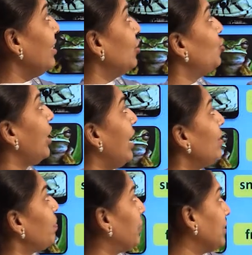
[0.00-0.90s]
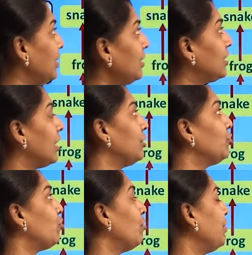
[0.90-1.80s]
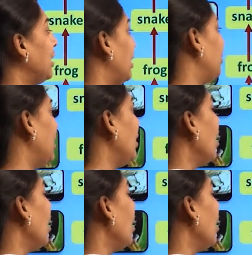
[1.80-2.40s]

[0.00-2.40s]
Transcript: the chain represents that a trophic level.